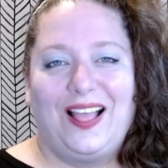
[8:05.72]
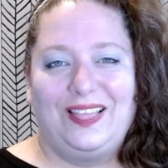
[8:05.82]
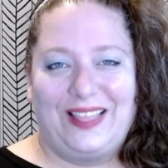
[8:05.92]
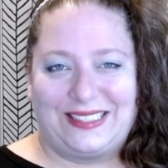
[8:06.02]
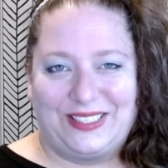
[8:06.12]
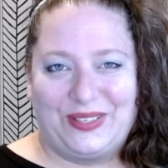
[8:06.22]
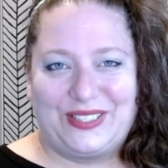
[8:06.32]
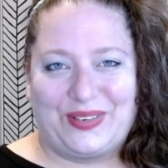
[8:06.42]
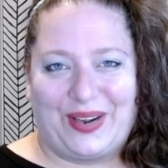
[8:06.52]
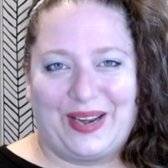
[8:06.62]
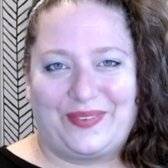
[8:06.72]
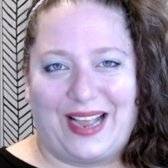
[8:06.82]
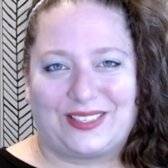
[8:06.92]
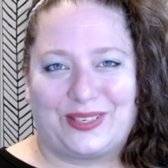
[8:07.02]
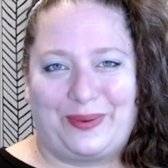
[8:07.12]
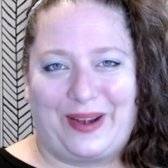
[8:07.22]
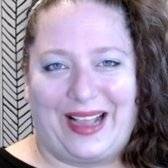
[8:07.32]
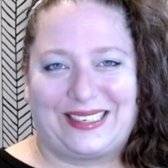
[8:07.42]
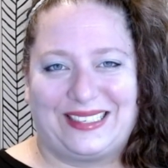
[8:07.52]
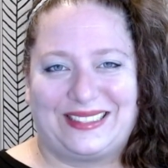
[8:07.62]
Let's do a story for extra
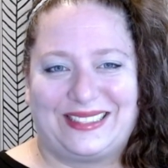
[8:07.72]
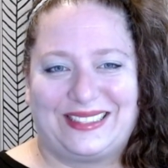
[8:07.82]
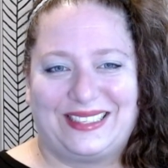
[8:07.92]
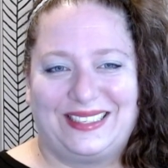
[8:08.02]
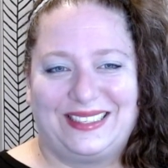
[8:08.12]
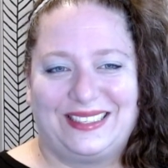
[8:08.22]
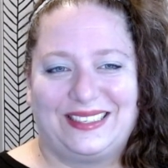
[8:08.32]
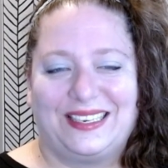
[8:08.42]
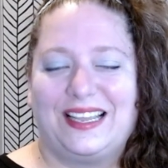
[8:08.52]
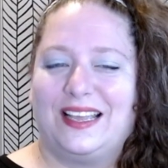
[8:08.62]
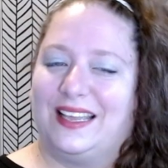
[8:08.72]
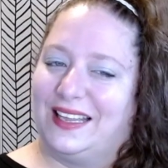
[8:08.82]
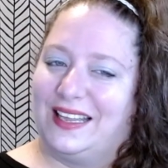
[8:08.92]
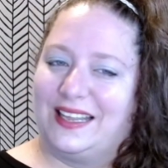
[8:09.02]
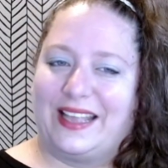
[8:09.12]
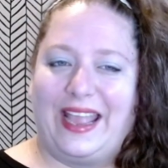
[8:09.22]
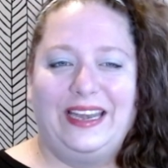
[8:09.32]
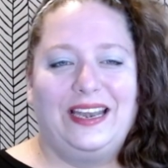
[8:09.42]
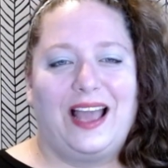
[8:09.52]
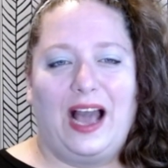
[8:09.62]
practice.
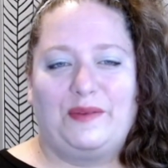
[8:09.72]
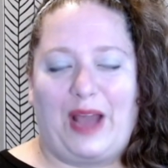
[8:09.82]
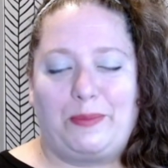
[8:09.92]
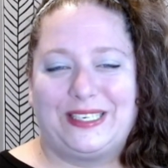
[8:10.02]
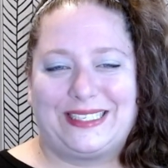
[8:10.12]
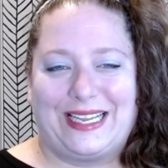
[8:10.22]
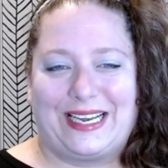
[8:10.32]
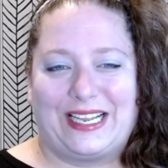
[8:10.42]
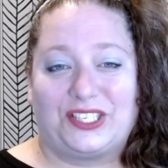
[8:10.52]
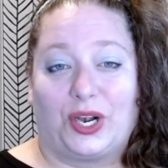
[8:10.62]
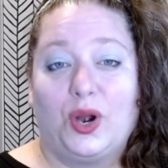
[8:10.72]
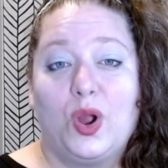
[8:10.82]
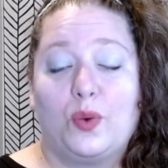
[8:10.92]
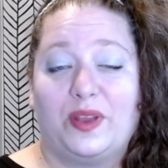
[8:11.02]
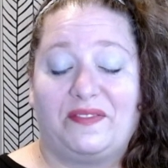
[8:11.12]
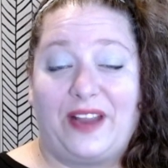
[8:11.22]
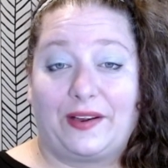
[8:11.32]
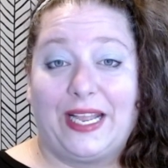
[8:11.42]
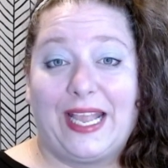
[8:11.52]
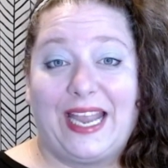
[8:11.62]
Kate, a vibrant teenager with
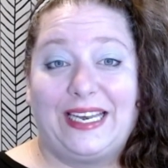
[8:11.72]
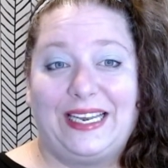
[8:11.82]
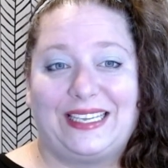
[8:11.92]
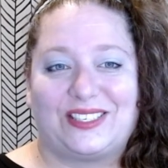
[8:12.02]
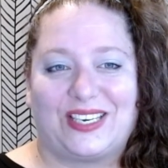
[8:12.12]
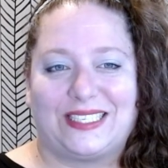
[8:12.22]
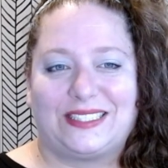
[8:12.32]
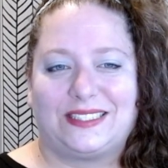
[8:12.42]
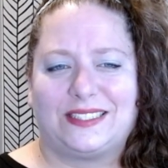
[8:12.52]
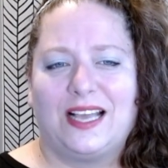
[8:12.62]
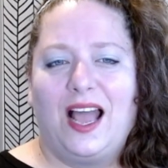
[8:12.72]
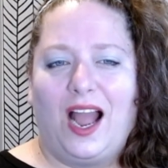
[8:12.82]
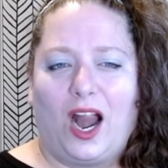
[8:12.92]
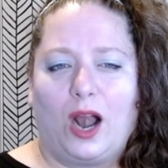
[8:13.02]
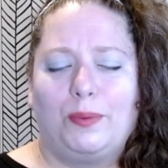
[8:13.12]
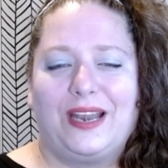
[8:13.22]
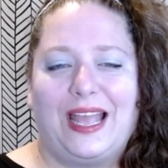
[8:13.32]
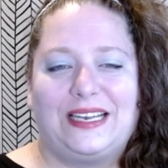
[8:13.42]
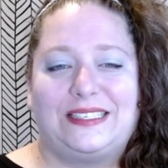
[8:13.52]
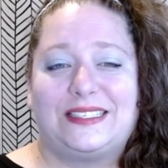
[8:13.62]
variegated interests, harbored
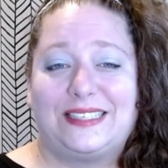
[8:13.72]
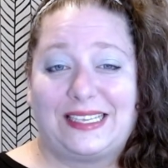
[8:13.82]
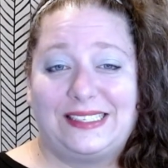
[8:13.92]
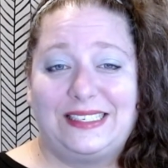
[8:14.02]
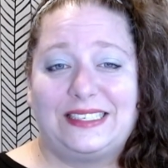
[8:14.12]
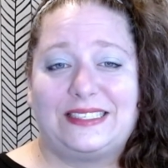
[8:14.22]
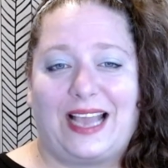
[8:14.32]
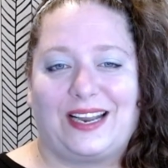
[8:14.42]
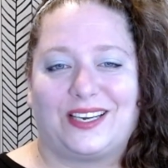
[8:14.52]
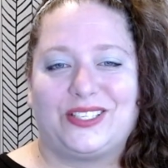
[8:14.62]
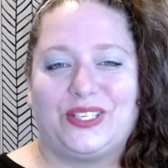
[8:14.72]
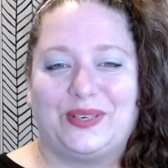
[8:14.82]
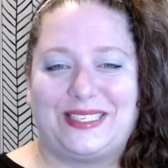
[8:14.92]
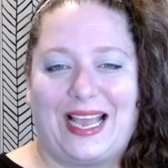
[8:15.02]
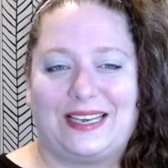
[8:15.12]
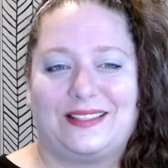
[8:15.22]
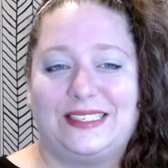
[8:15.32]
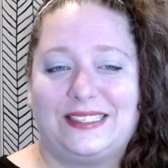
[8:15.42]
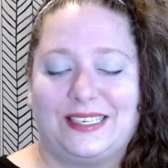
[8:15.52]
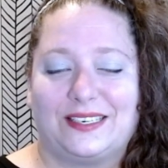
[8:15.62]
an incessant desire to attend
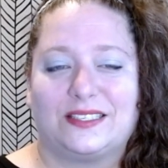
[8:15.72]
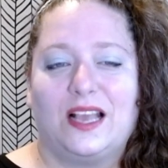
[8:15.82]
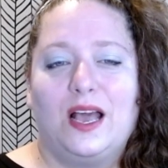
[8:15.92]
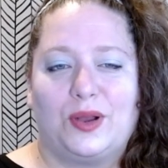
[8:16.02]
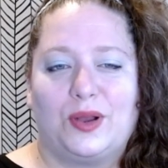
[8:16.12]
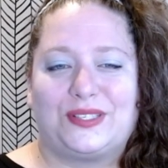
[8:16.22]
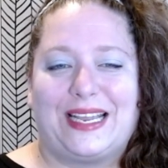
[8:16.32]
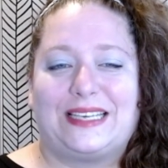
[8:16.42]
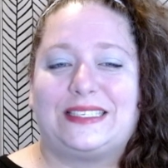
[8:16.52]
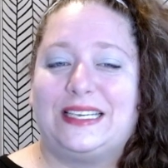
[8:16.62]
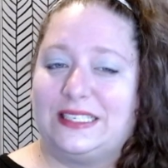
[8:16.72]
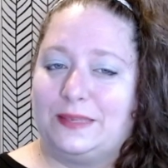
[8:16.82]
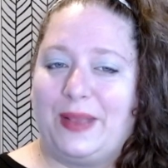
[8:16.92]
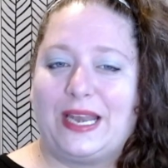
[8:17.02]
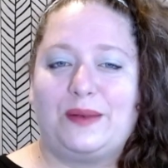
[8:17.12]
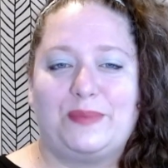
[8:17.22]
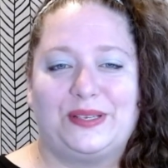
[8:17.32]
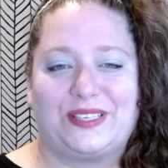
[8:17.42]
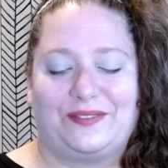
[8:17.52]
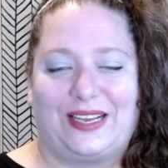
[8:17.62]
this year's most anticipated
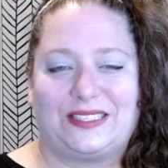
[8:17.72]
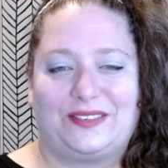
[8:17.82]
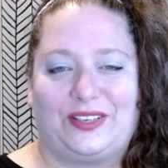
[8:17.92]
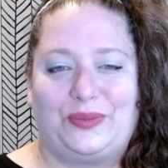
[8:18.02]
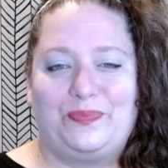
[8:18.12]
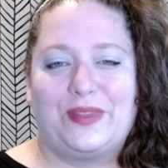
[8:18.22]
music festival.